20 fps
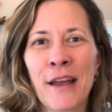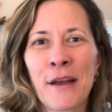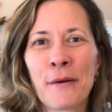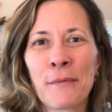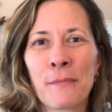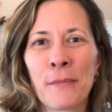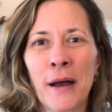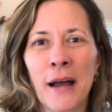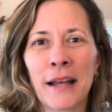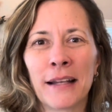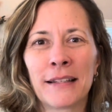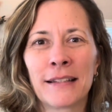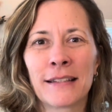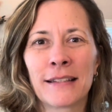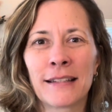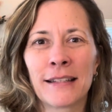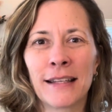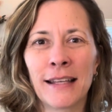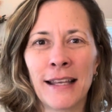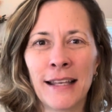
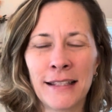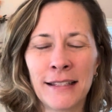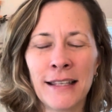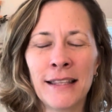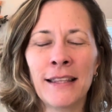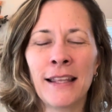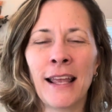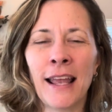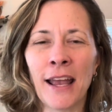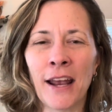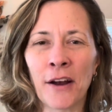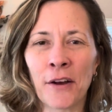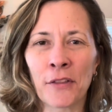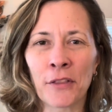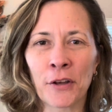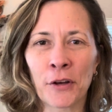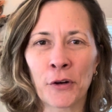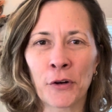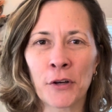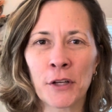but it's in the air.
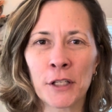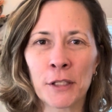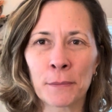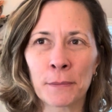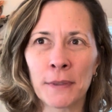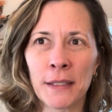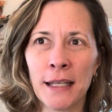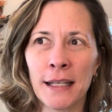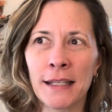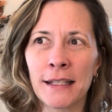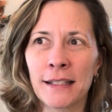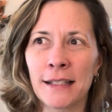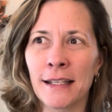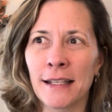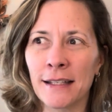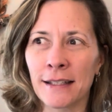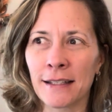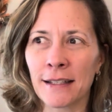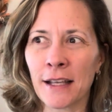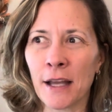The crispness
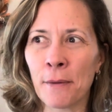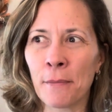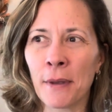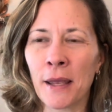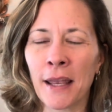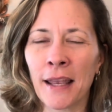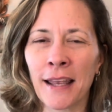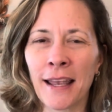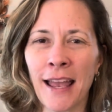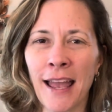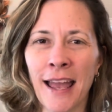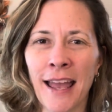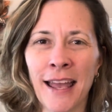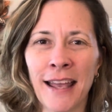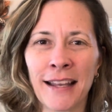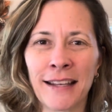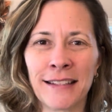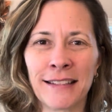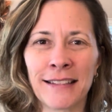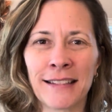is coming,
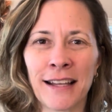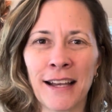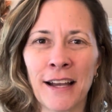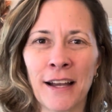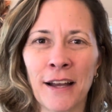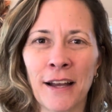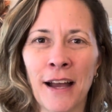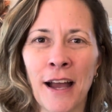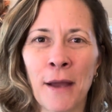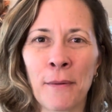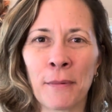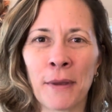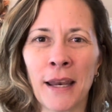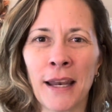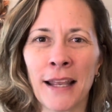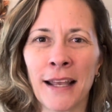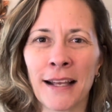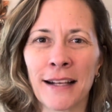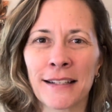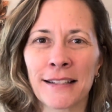and I'm
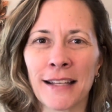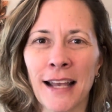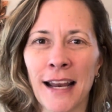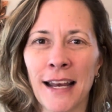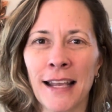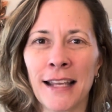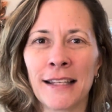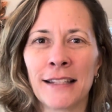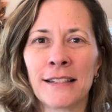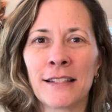getting excited.